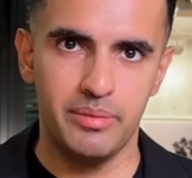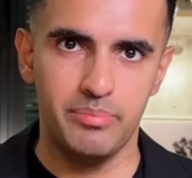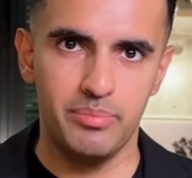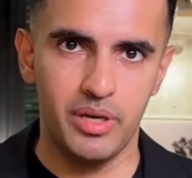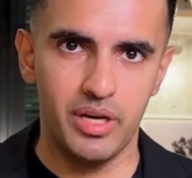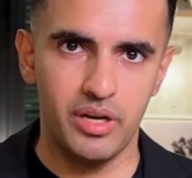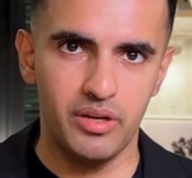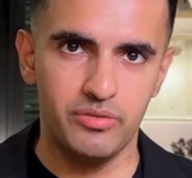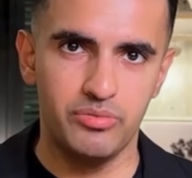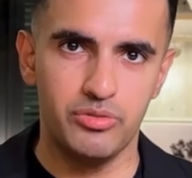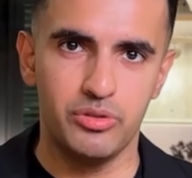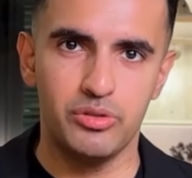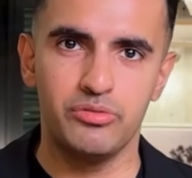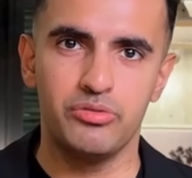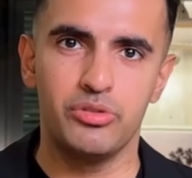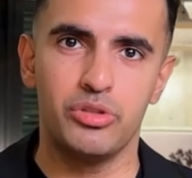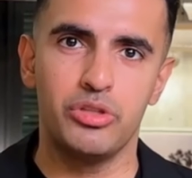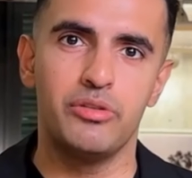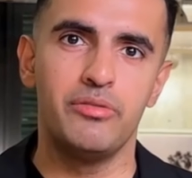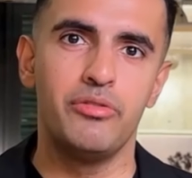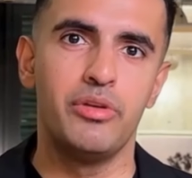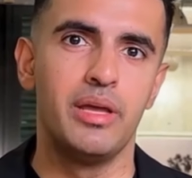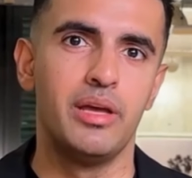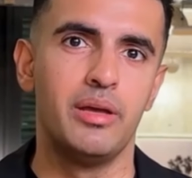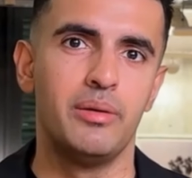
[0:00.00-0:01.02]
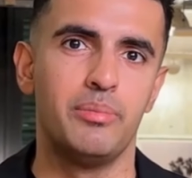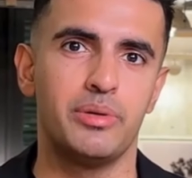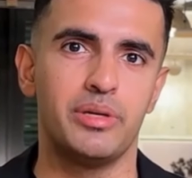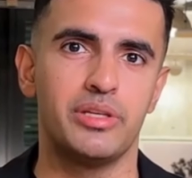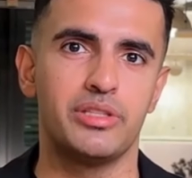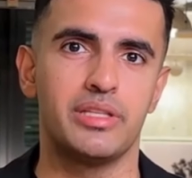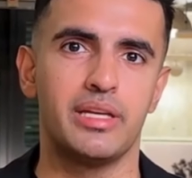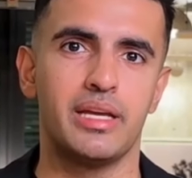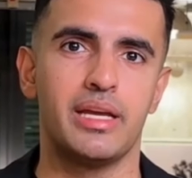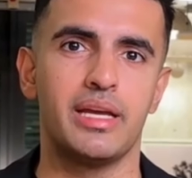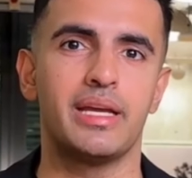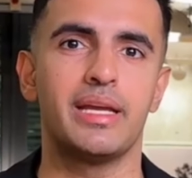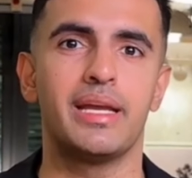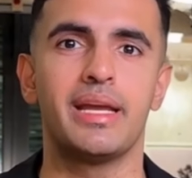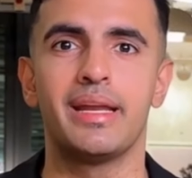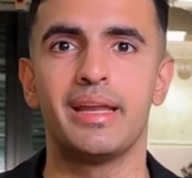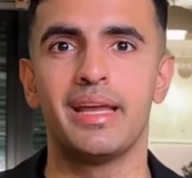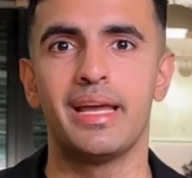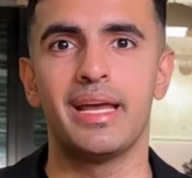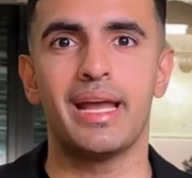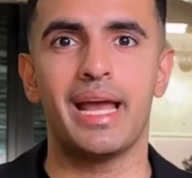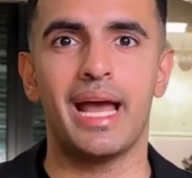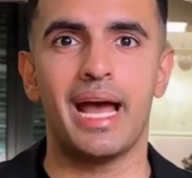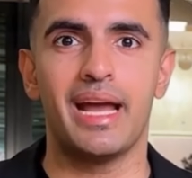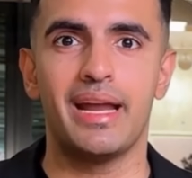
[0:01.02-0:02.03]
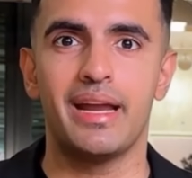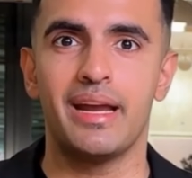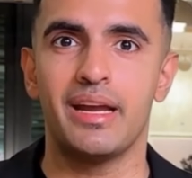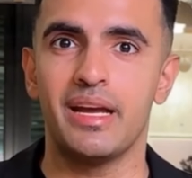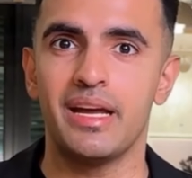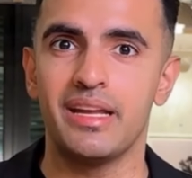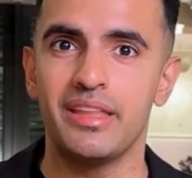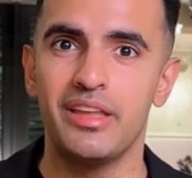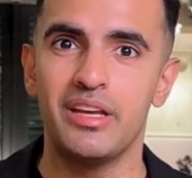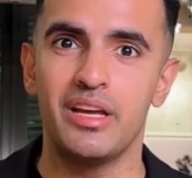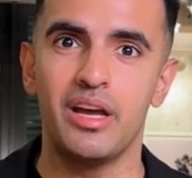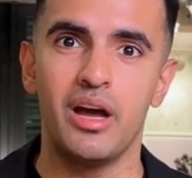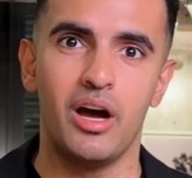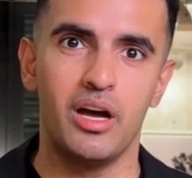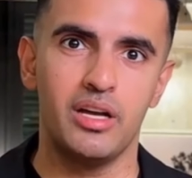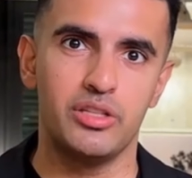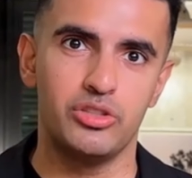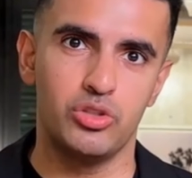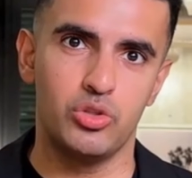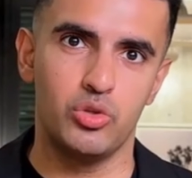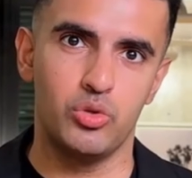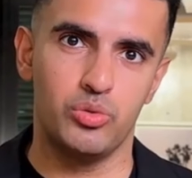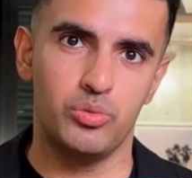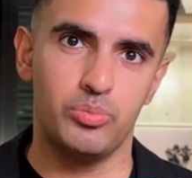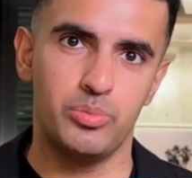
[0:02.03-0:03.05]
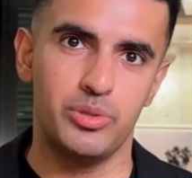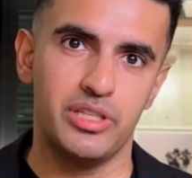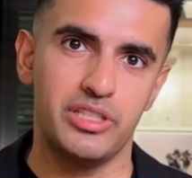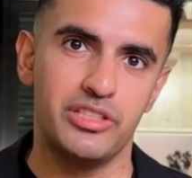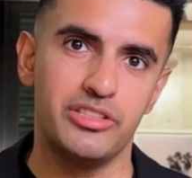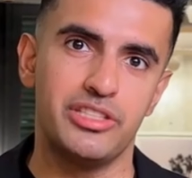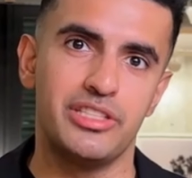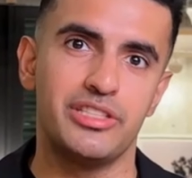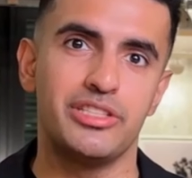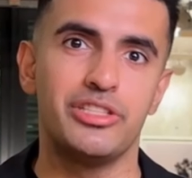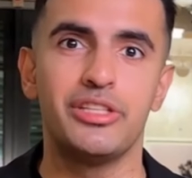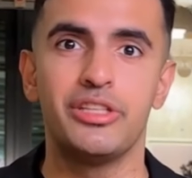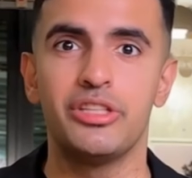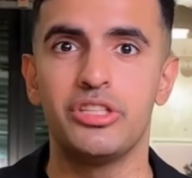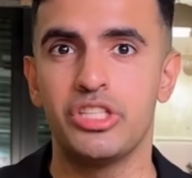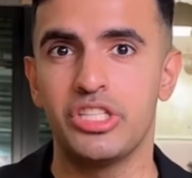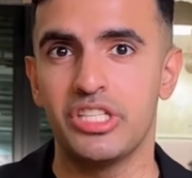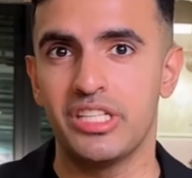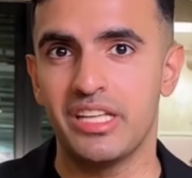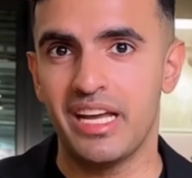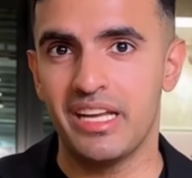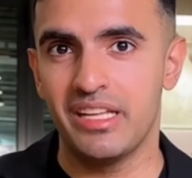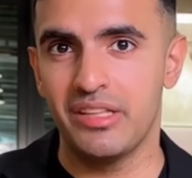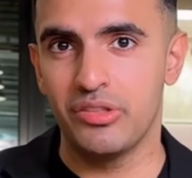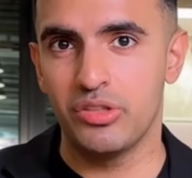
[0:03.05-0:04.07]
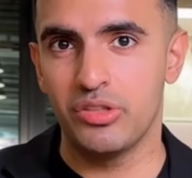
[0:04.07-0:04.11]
powerful for developers. It can analyze large code bases, create